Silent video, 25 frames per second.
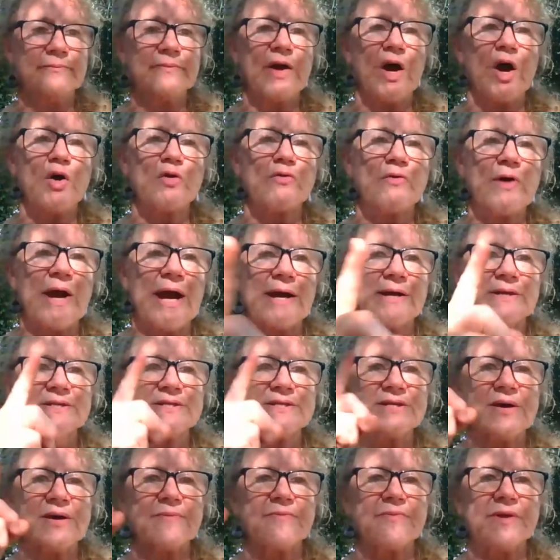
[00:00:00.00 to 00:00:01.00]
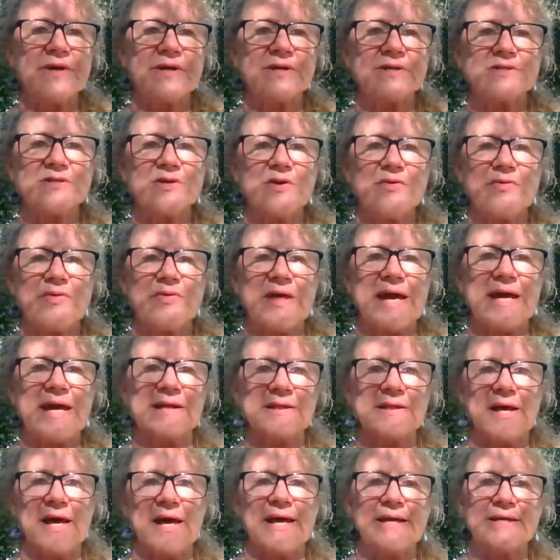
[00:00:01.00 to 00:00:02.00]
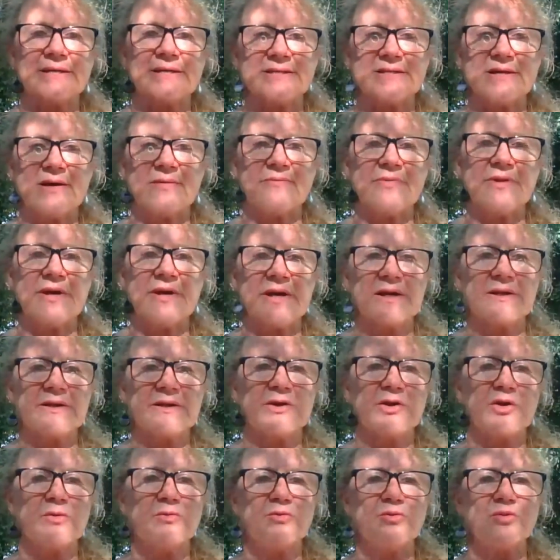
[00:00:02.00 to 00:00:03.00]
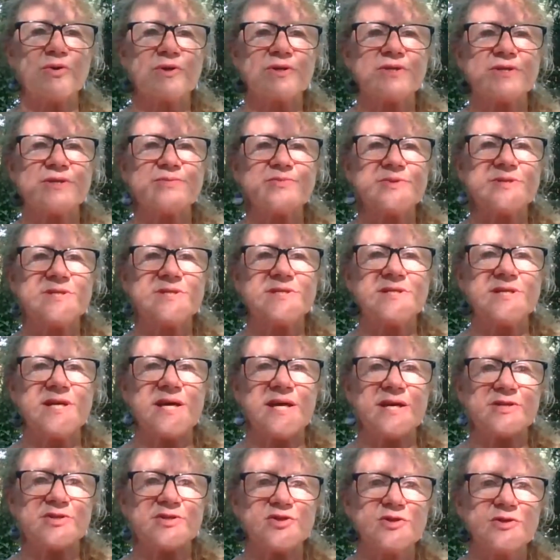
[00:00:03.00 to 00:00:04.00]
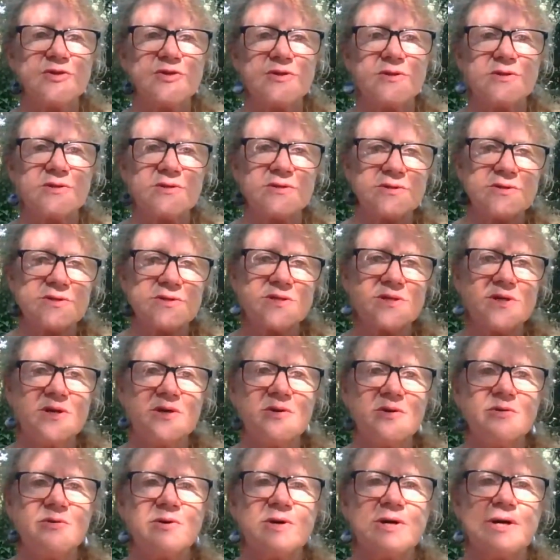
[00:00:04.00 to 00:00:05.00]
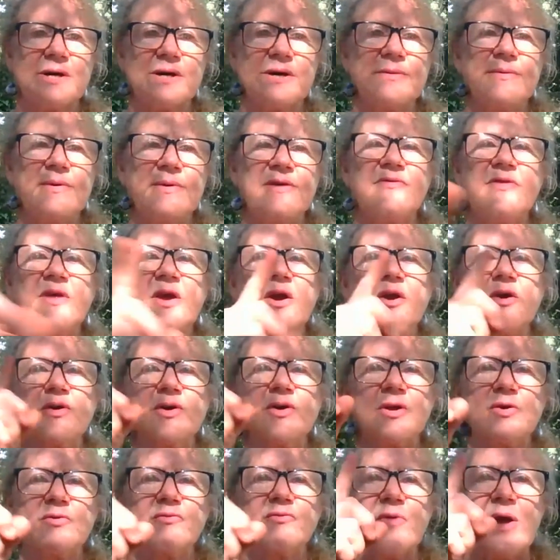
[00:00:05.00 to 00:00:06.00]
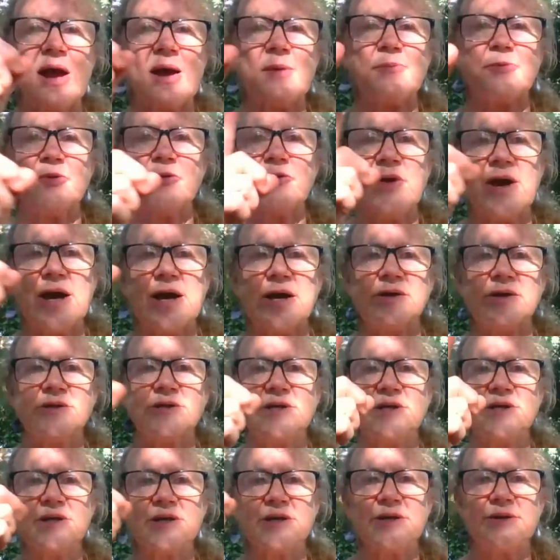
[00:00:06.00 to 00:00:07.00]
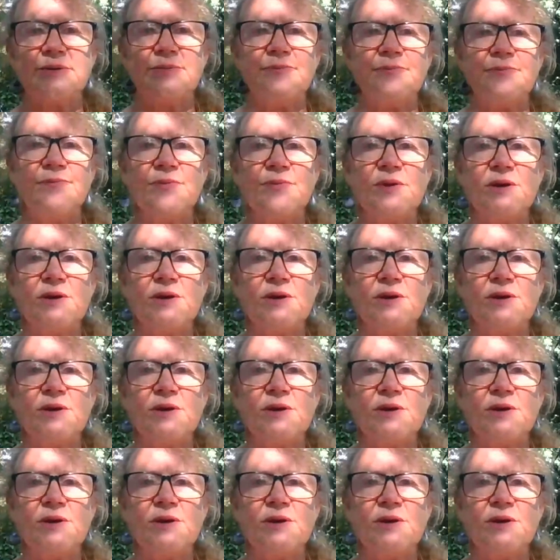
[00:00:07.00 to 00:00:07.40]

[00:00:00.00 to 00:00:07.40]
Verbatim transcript: around something. So they like something a little more substantial. So um, if they're going to wrap around um,